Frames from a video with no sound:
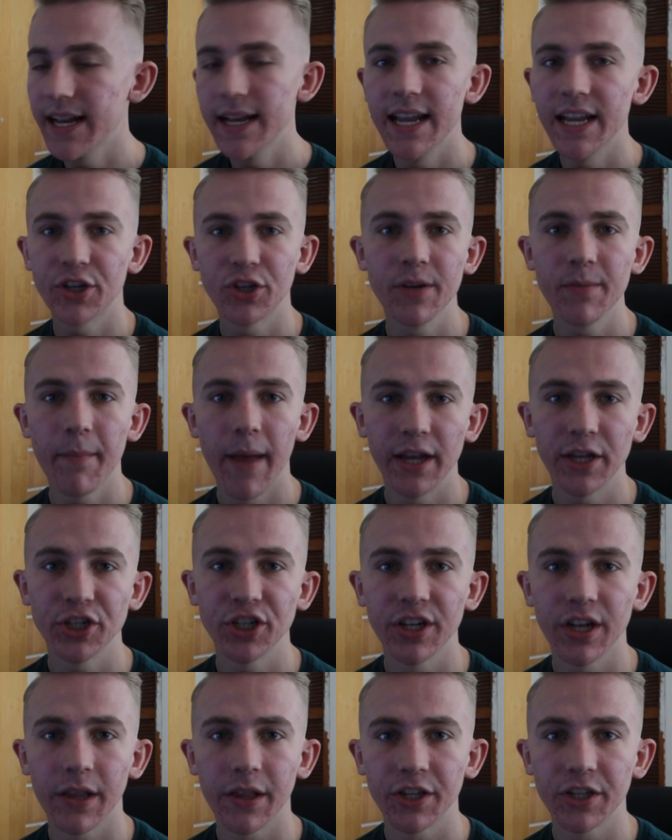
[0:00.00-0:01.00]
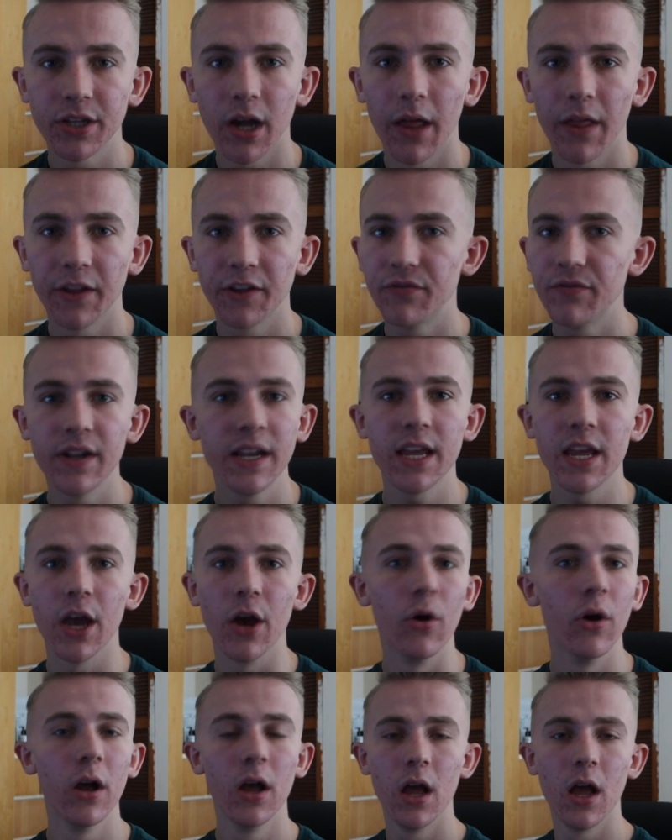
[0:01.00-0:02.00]
He literally mentioned at the start of this
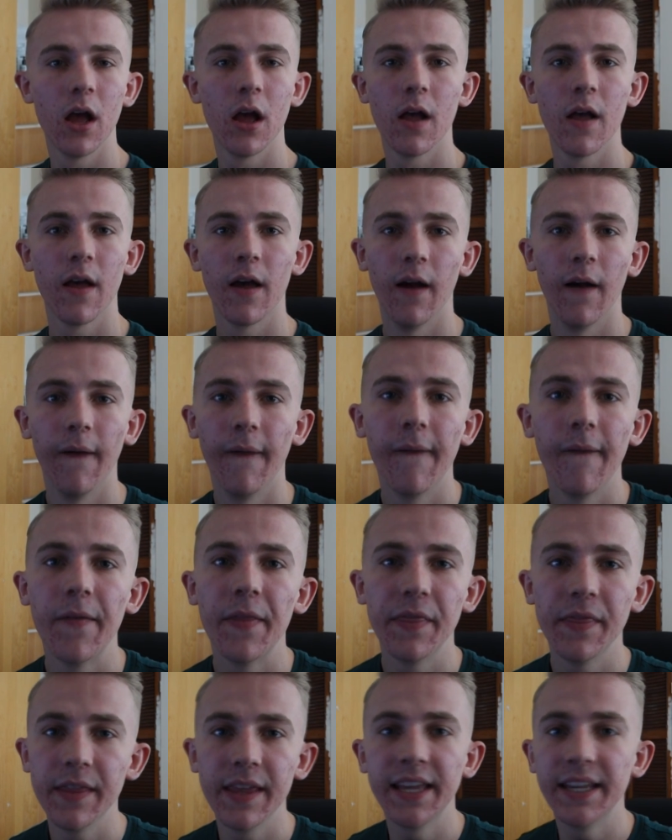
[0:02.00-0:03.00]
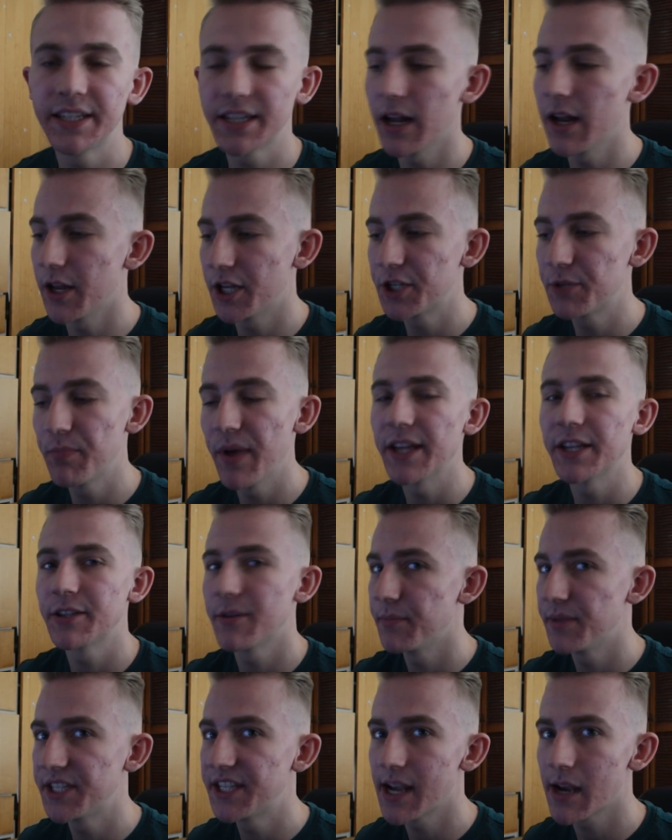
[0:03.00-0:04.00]
video, he's going to spit
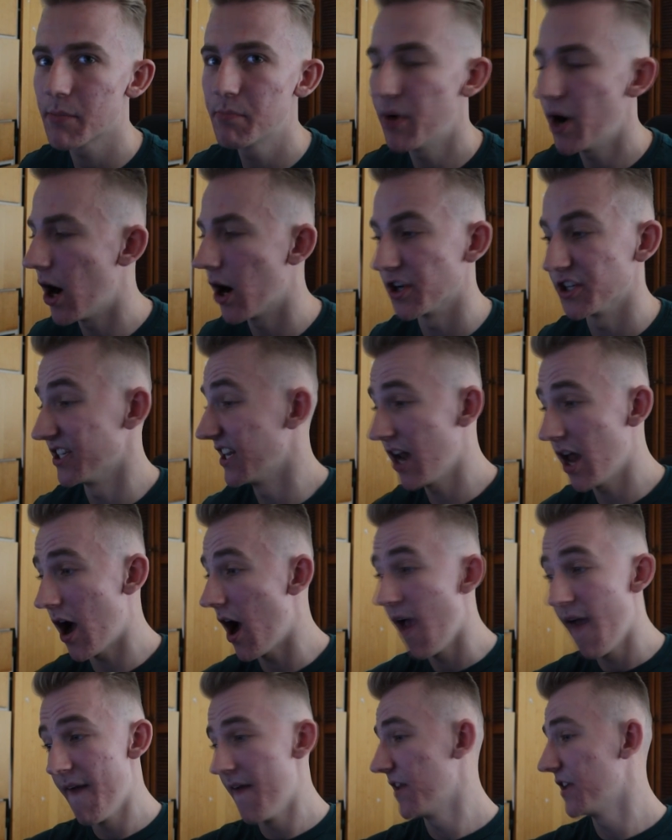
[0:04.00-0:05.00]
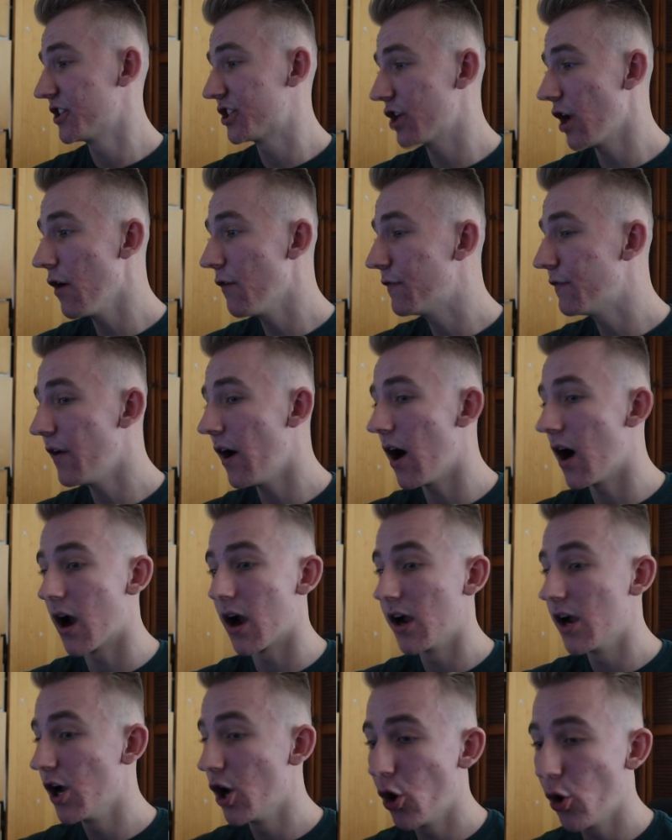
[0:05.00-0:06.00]
some sick bars. And I, so
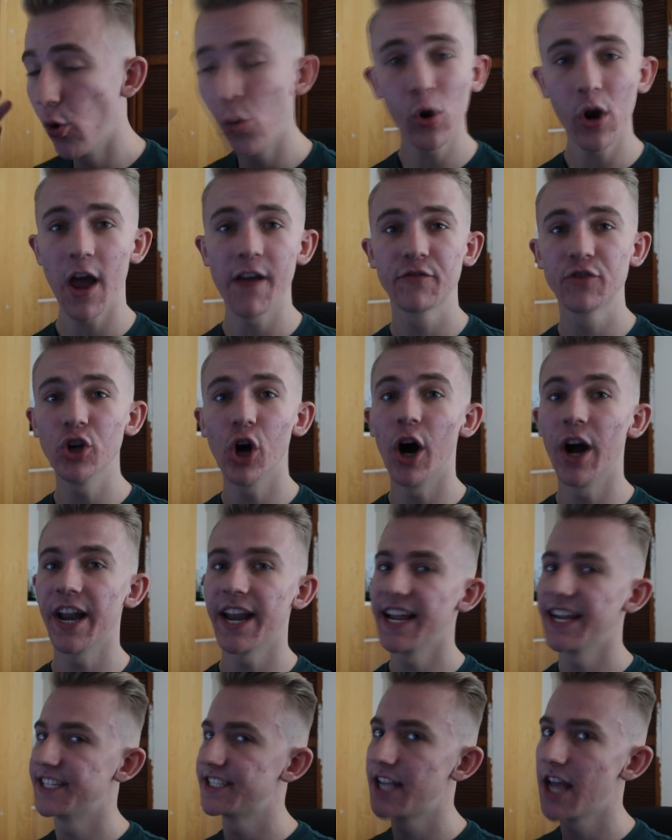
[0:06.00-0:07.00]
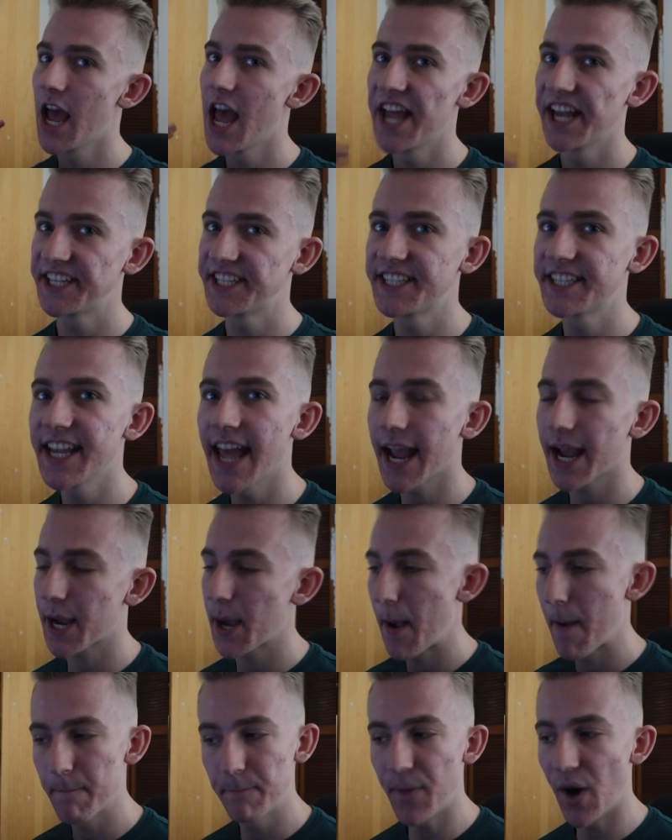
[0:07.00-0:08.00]
far, all I've gotten is
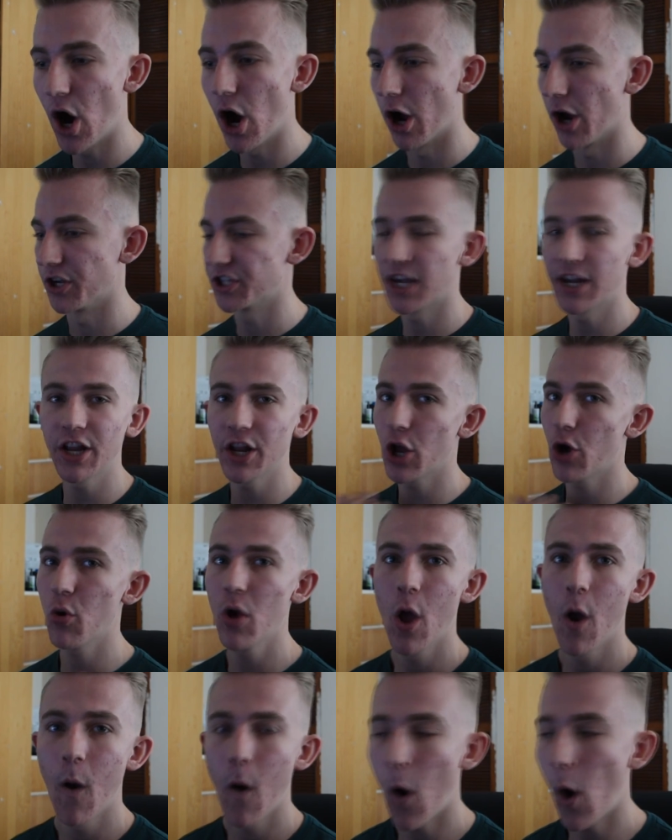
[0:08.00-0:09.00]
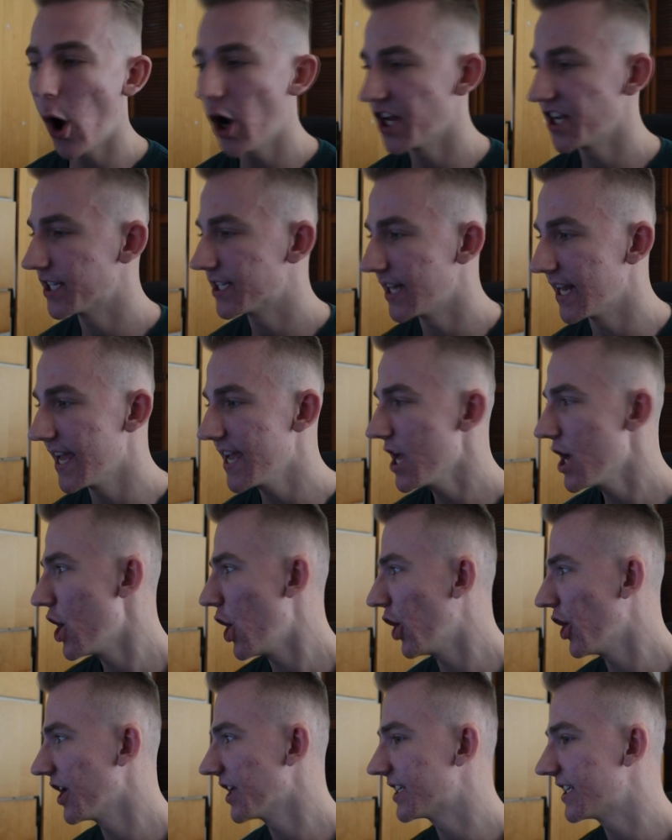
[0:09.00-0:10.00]
sick bars. I don't know, honestly,
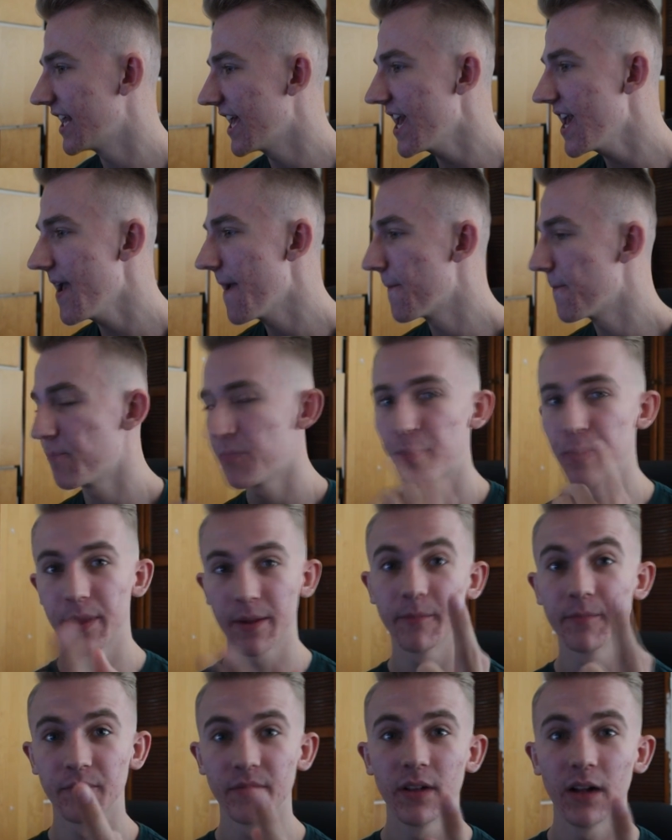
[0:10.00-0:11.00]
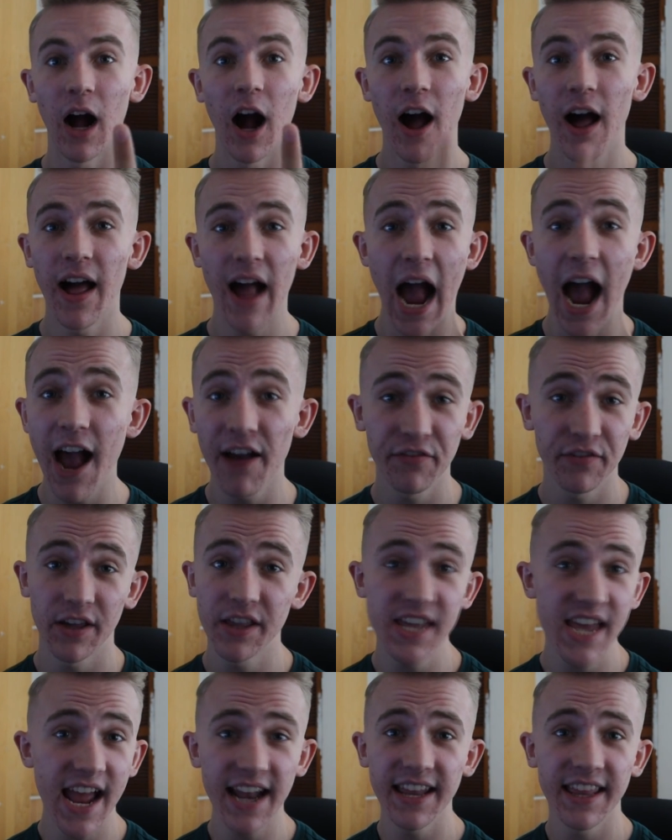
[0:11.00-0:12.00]
honestly, uh, after,
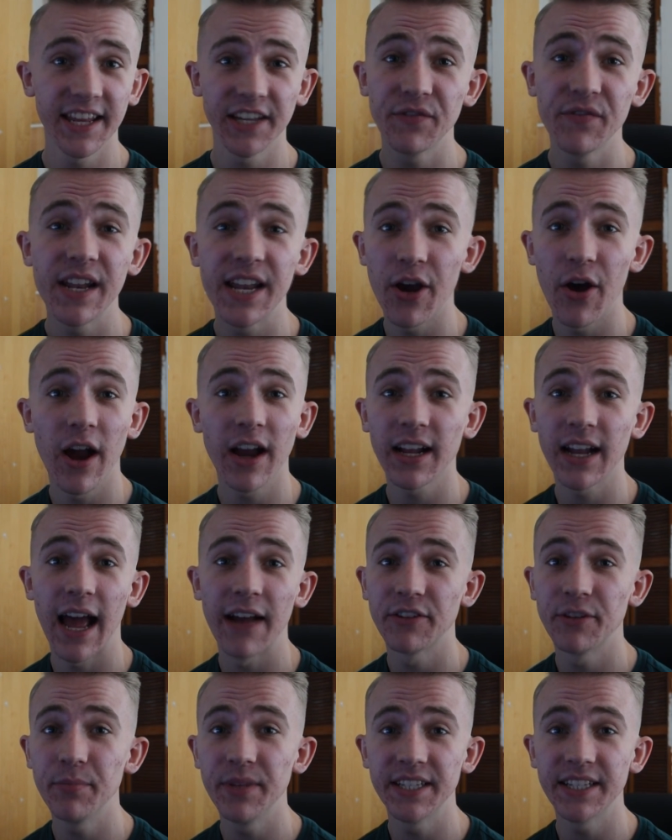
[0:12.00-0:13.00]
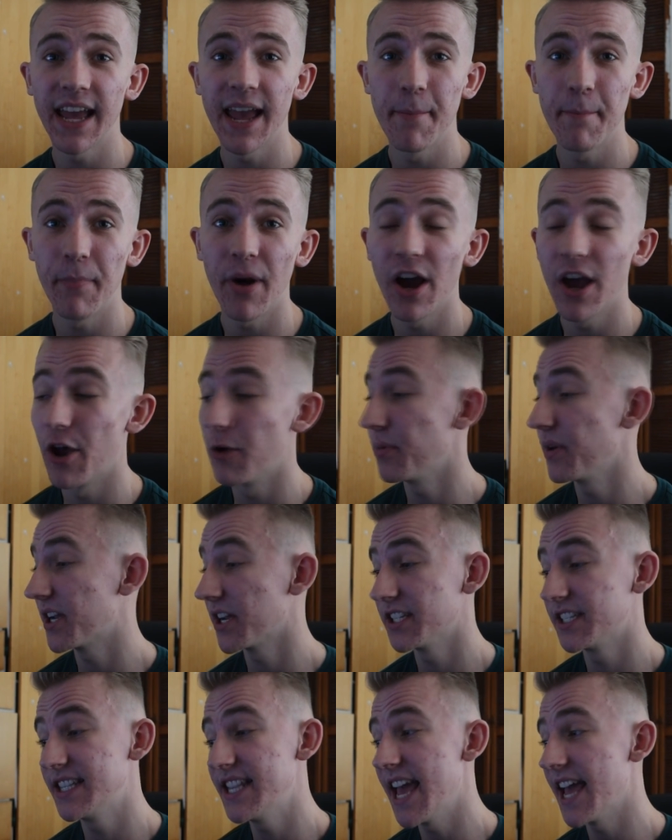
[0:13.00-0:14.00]
at the end of this video, I'm going to have to be saying bio
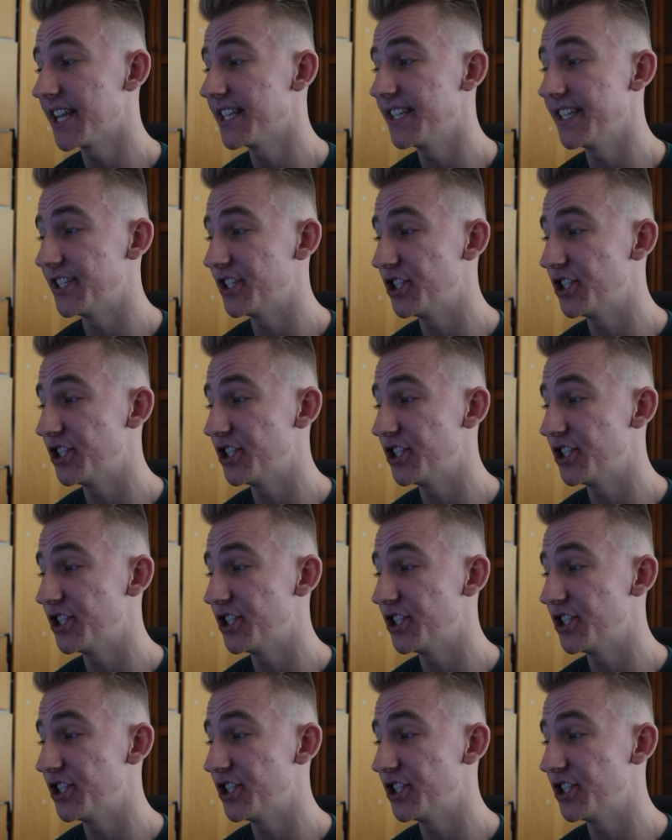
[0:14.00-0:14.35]
because this